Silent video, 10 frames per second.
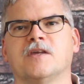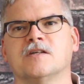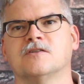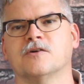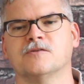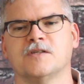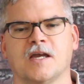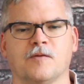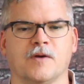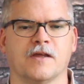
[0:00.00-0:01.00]
that they
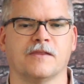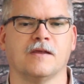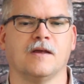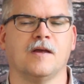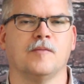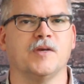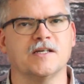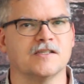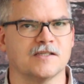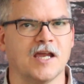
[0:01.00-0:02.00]
associate with?
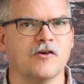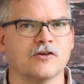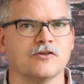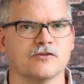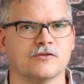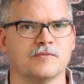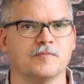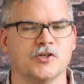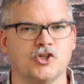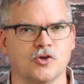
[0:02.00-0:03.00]
Because as characters
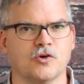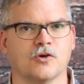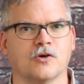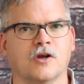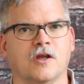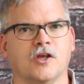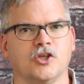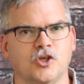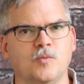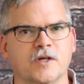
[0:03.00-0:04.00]
mature,
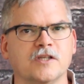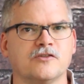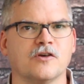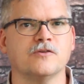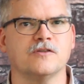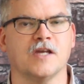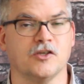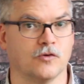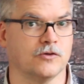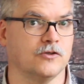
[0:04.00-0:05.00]
you will
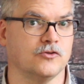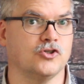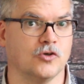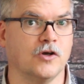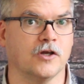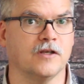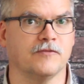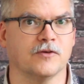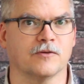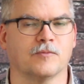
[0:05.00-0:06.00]
associate, or you should,
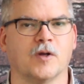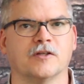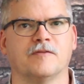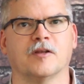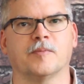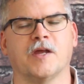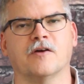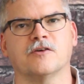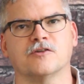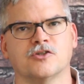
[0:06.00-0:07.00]
if you're a well-developed
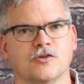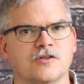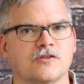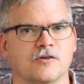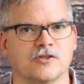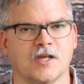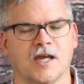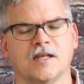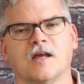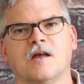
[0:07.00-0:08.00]
character, should
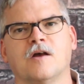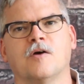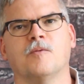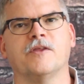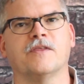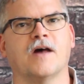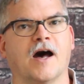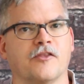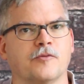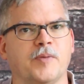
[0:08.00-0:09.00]
associate with
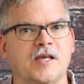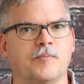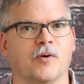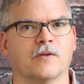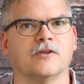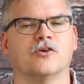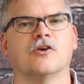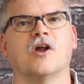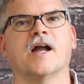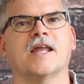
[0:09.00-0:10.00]
other people. You're
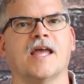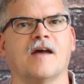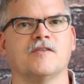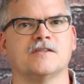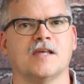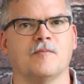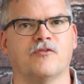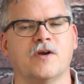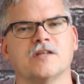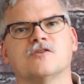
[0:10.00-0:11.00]
not going to have the same
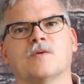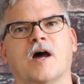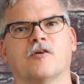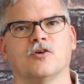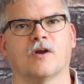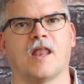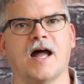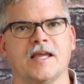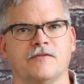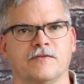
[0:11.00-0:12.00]
friends throughout your
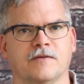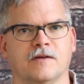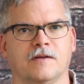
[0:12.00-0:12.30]
life